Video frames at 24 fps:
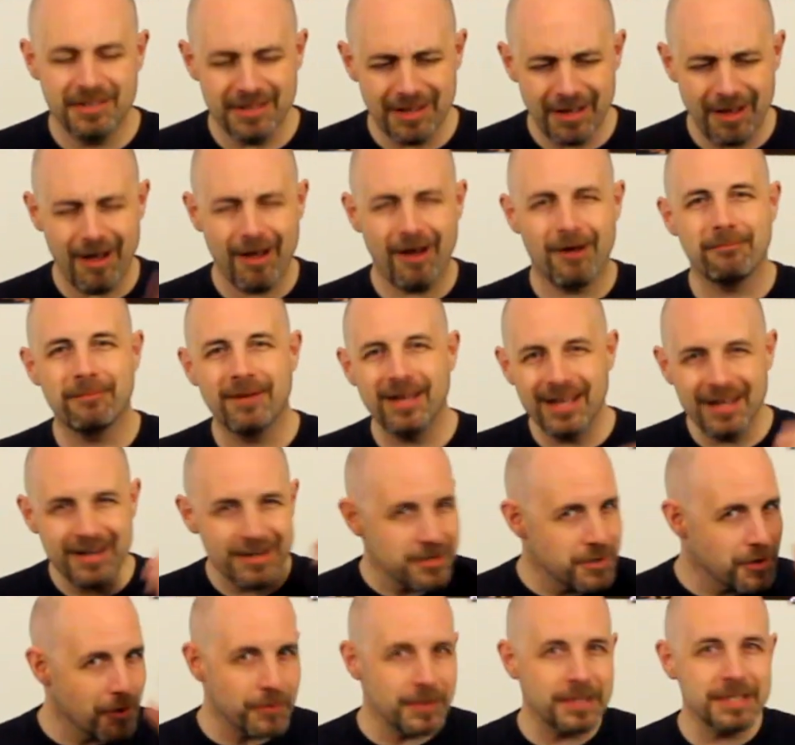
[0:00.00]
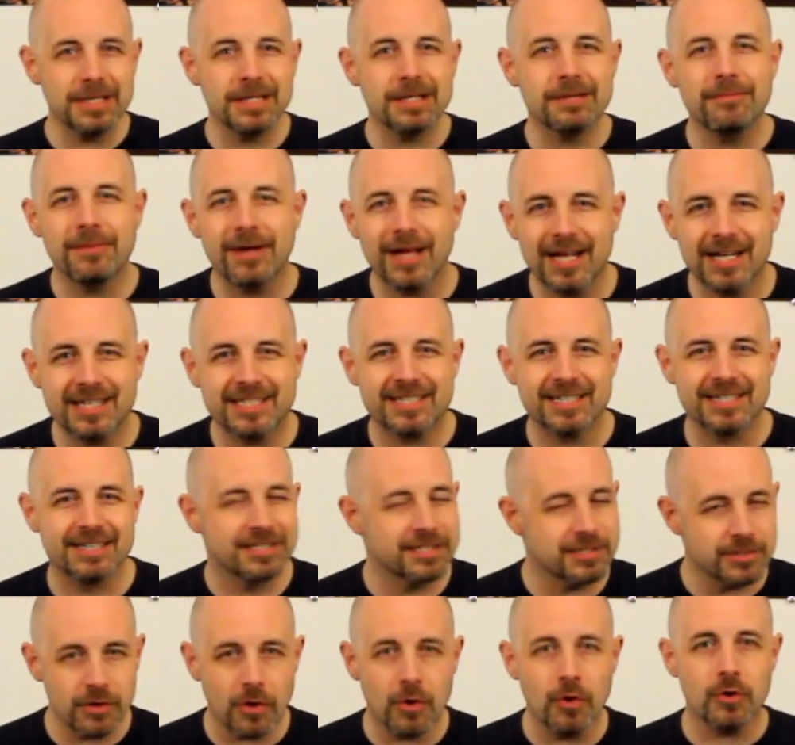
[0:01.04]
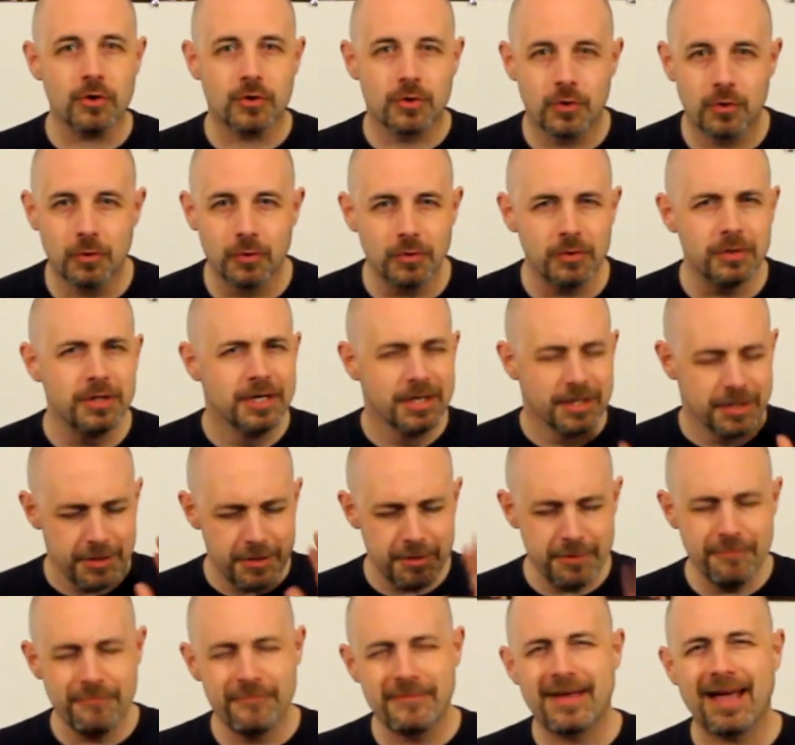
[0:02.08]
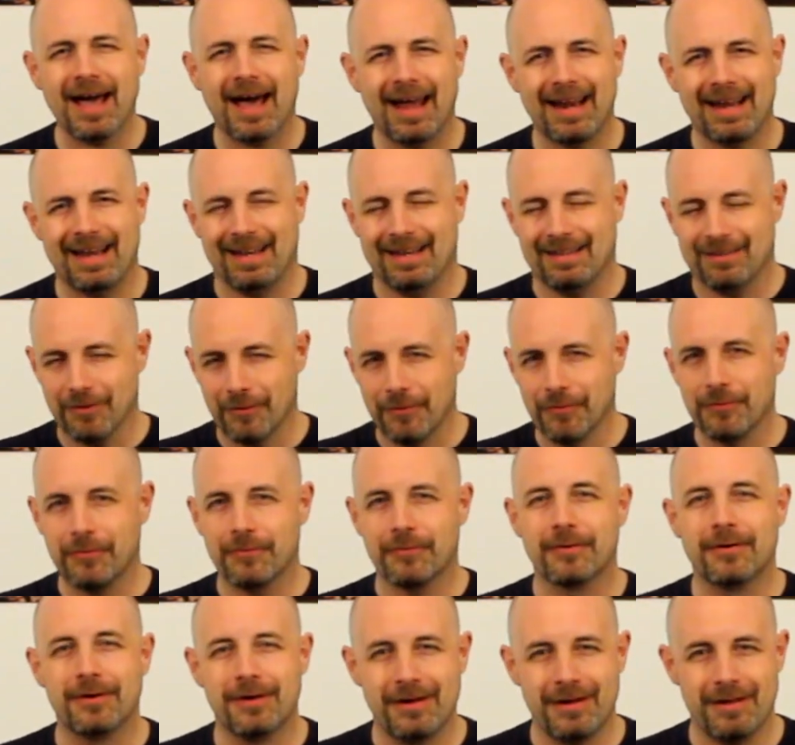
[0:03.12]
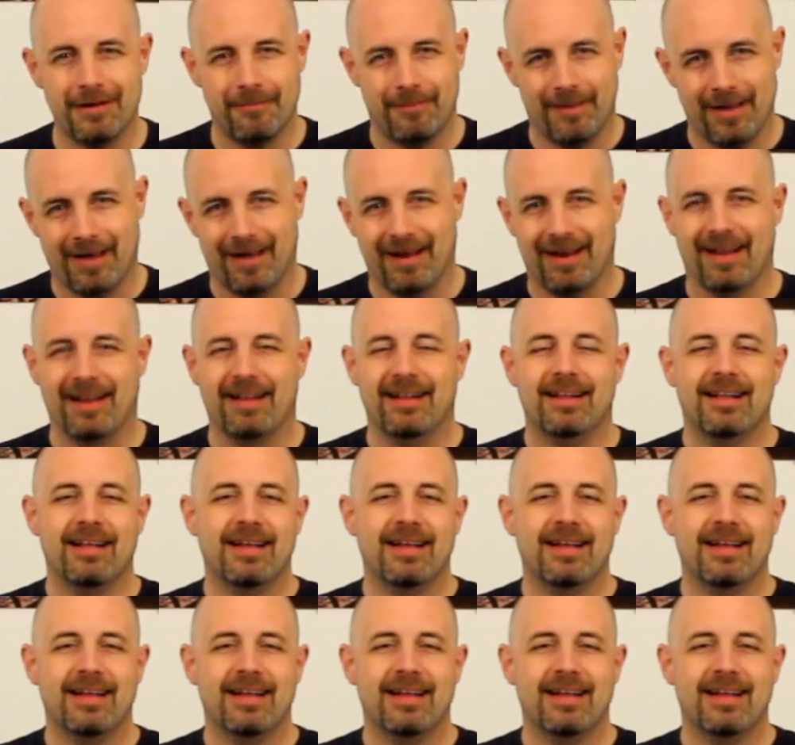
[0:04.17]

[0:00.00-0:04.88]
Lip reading: nah man, go into the mansion, it's all cool, you've got it, don't worry about it.